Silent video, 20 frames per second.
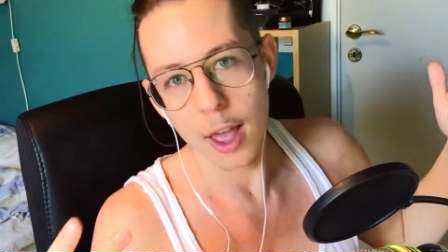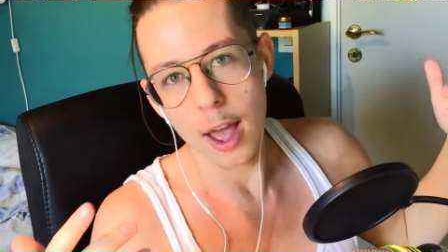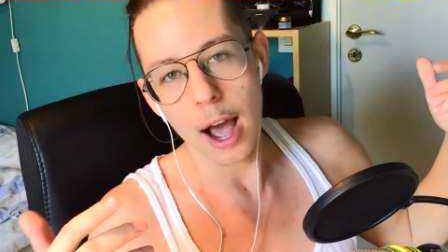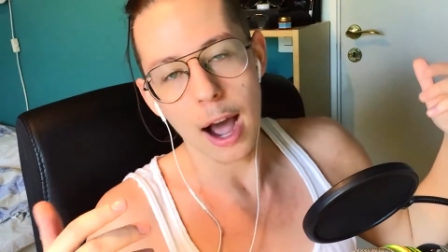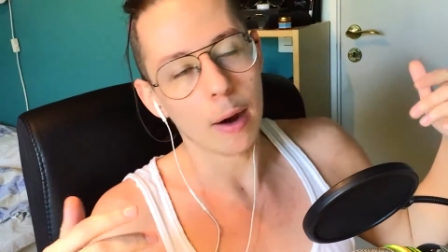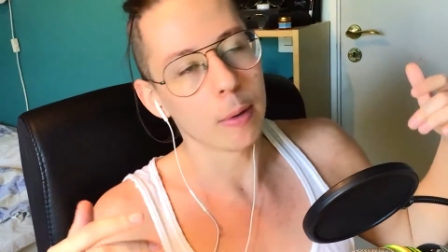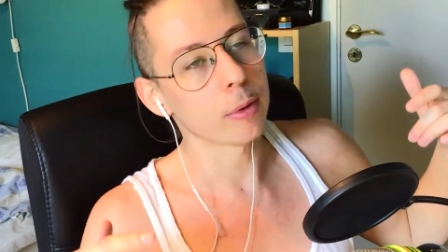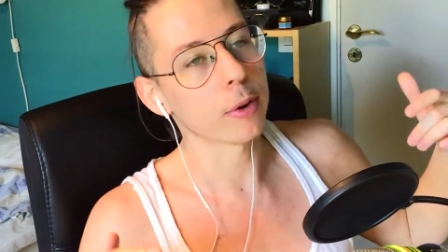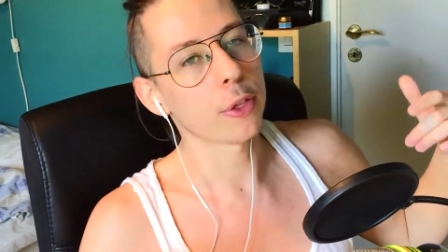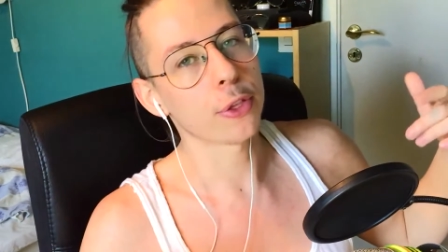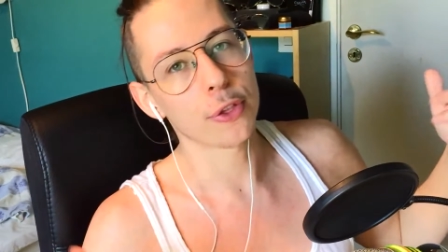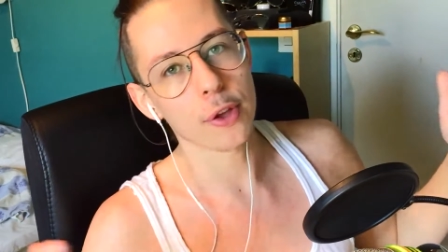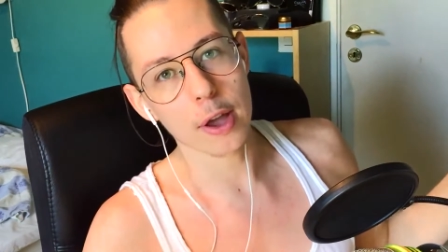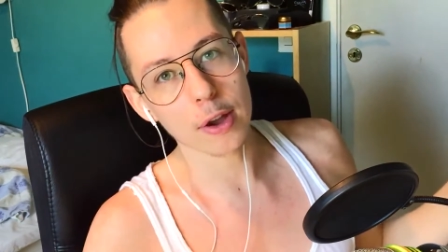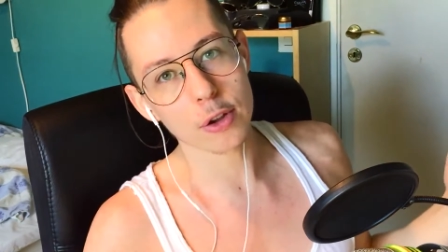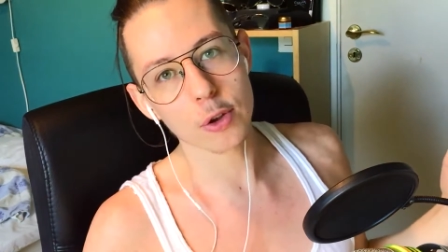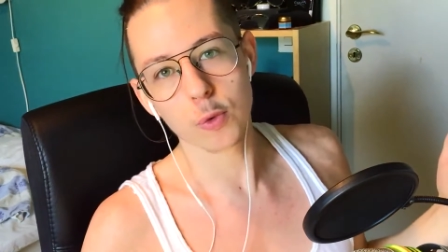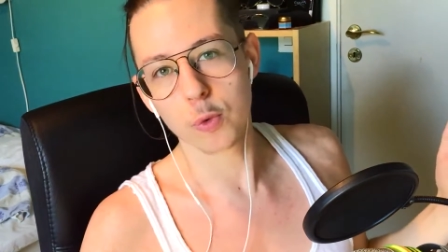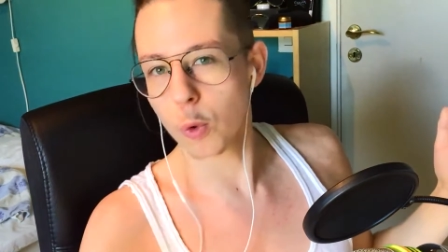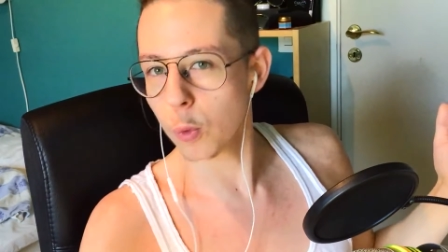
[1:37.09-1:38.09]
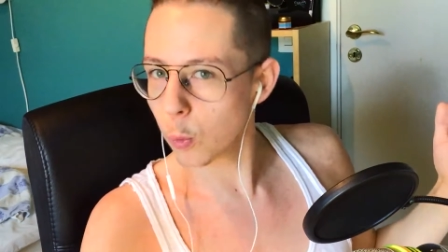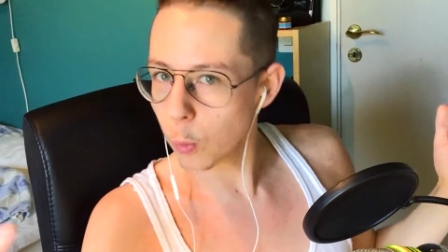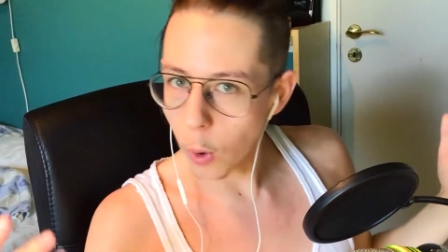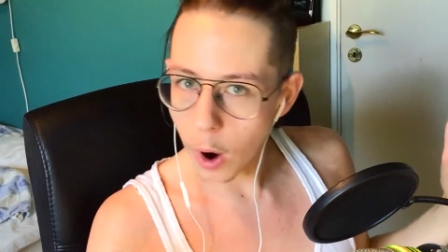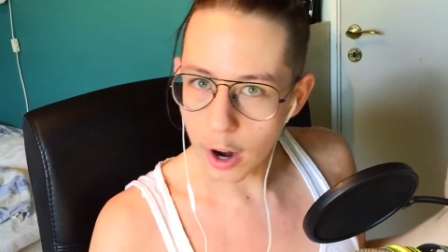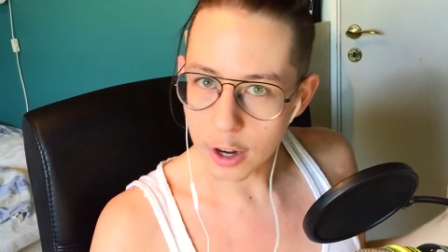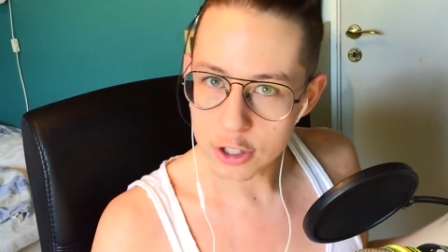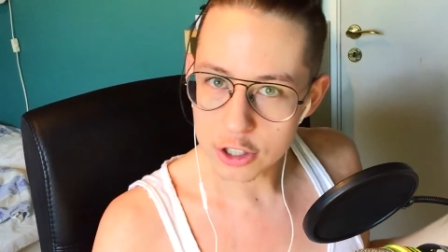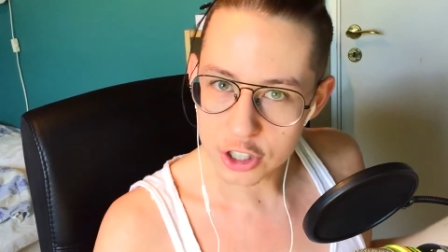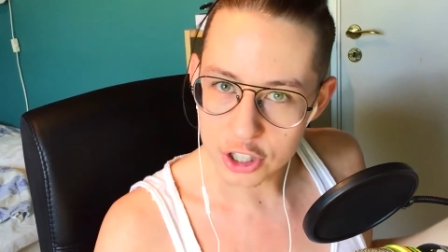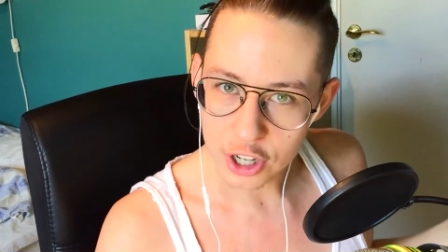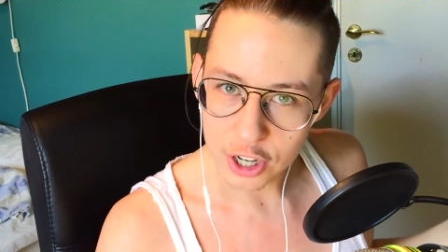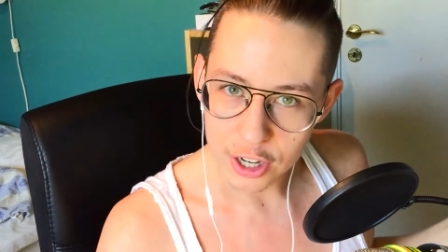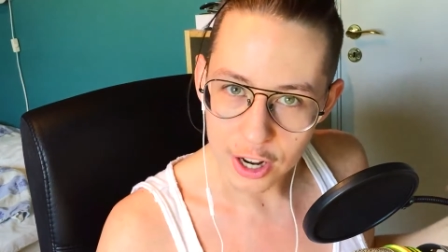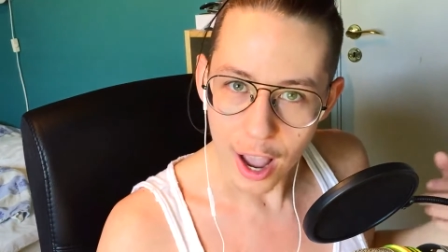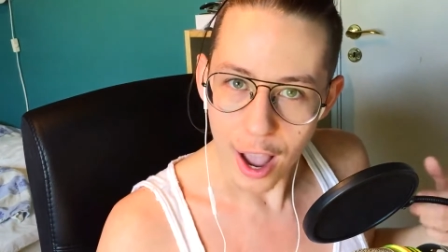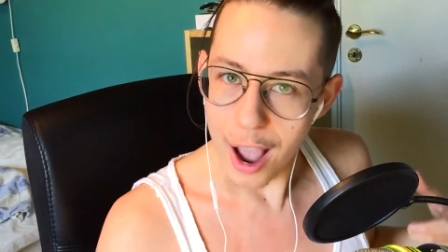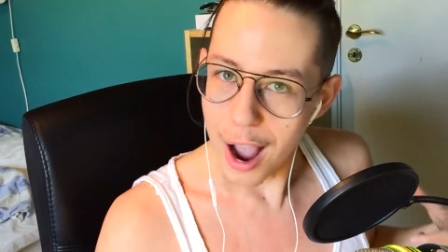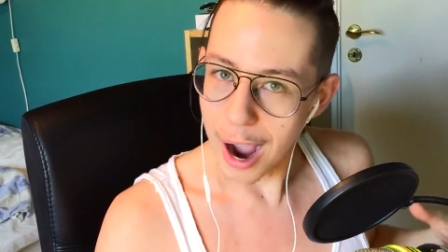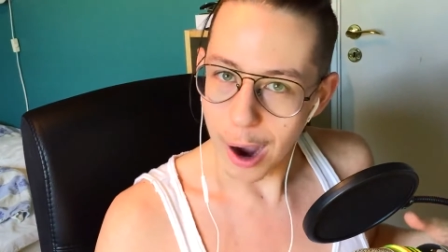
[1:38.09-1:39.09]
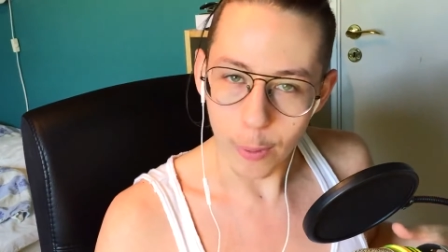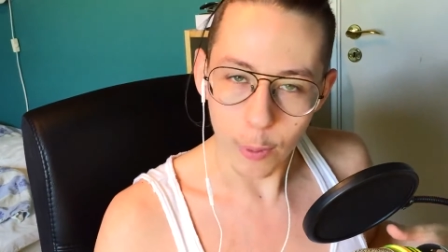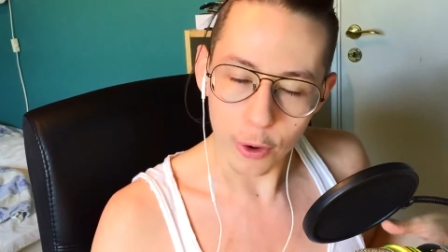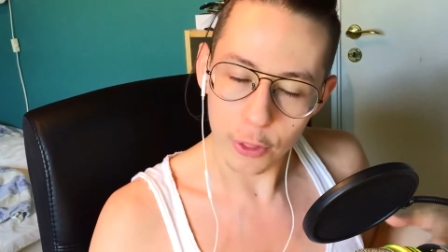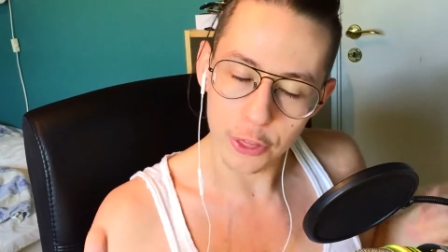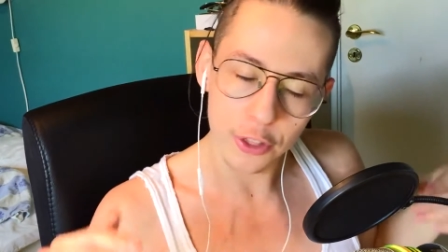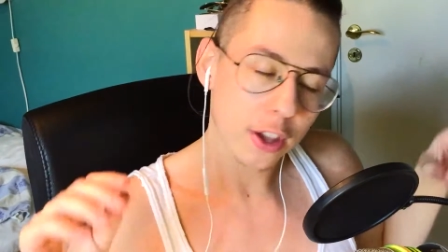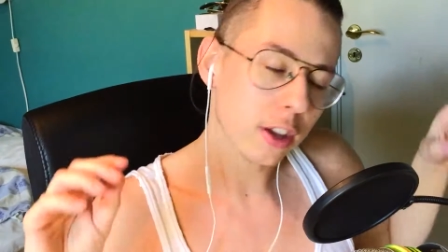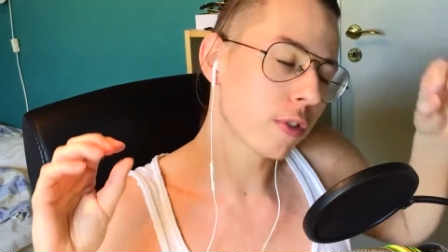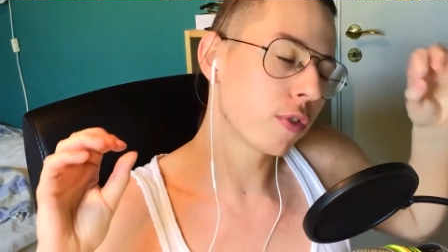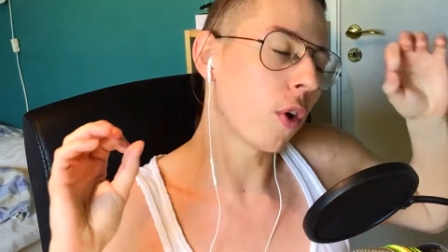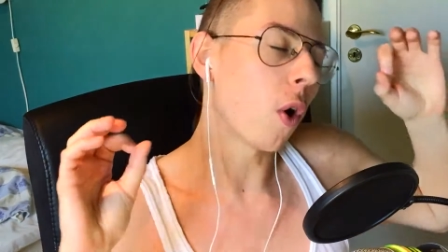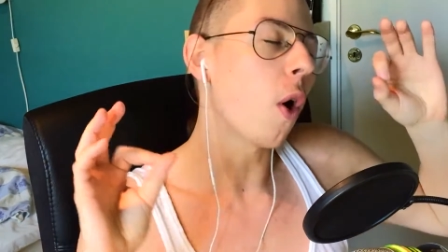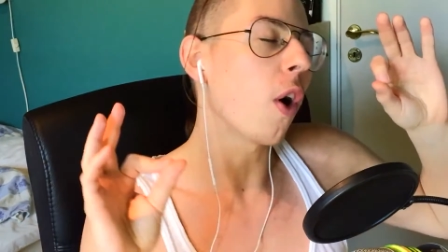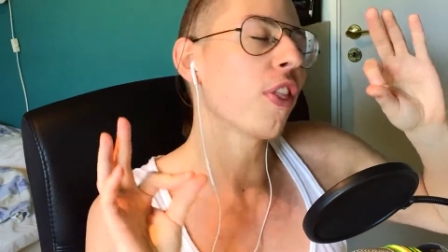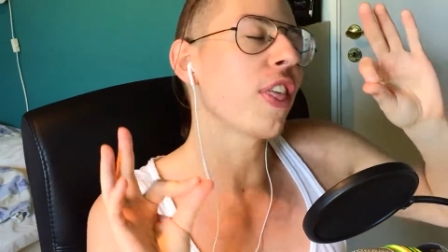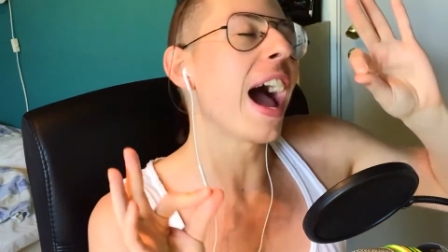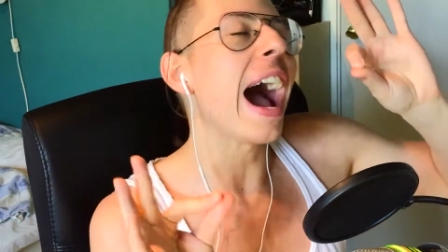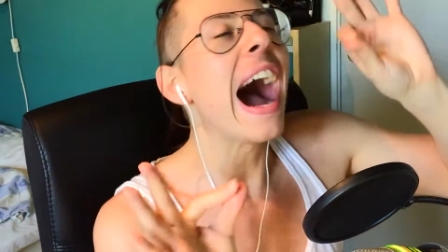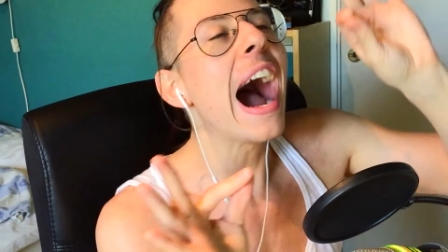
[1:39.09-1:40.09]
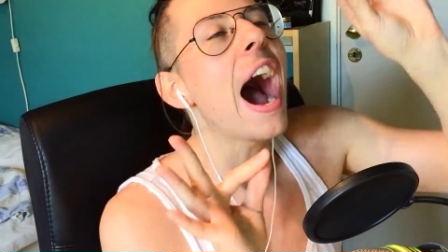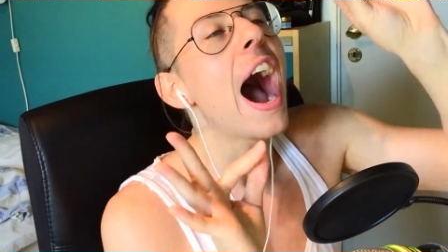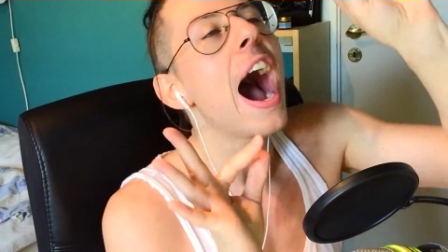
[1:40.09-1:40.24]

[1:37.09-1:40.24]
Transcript: I want to thank you for watching. I want to thank you for all the